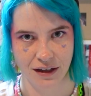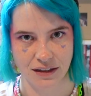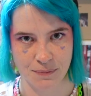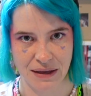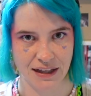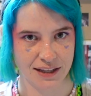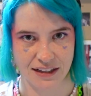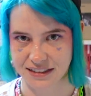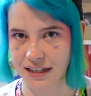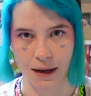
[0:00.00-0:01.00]
like, being like,
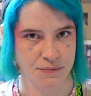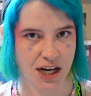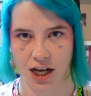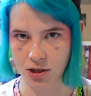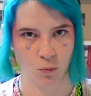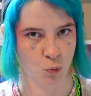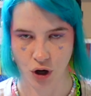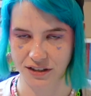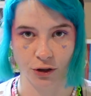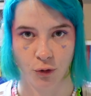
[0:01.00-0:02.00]
that's it, I'm done,
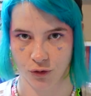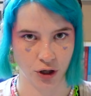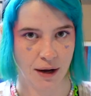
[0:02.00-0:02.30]
it's over,